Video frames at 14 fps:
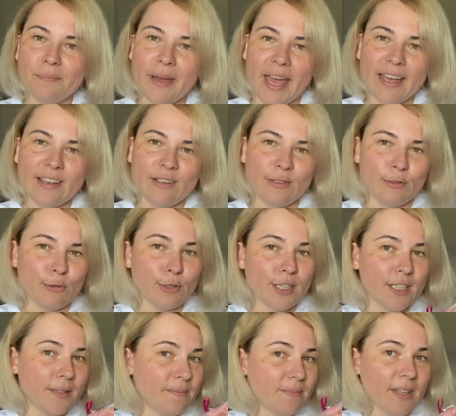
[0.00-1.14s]
bag,
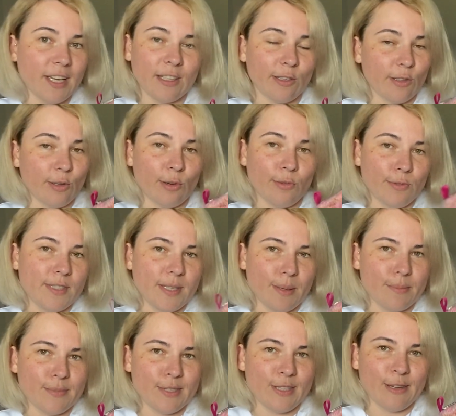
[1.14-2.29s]
or I don't know, some
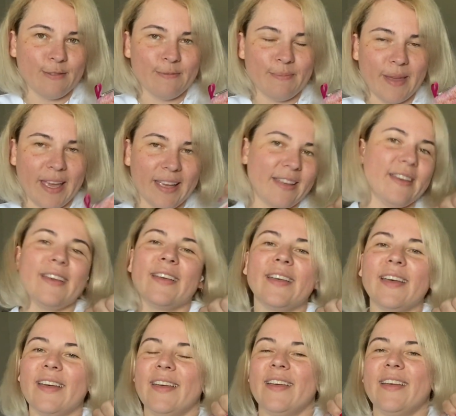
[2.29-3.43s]
stuff bag
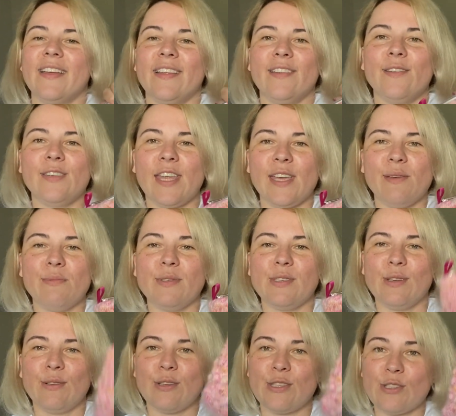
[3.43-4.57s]
to take with
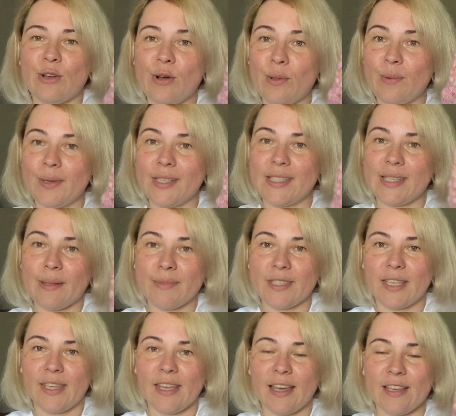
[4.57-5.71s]
you, it's always
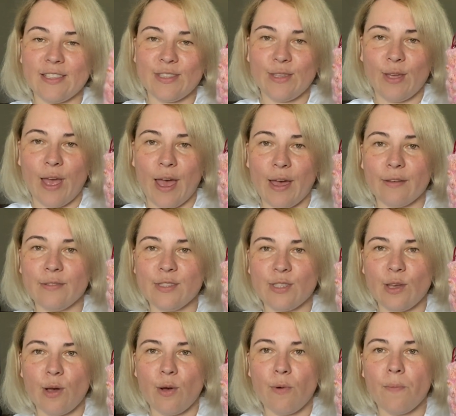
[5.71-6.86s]
something nice to have.
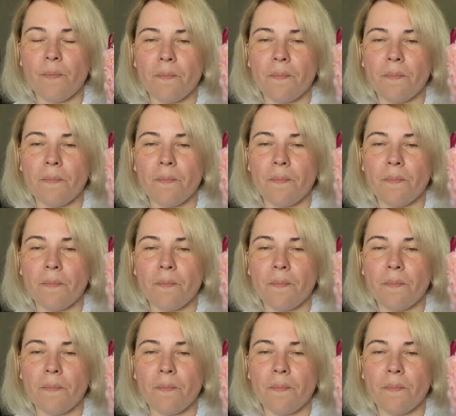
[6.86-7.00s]
So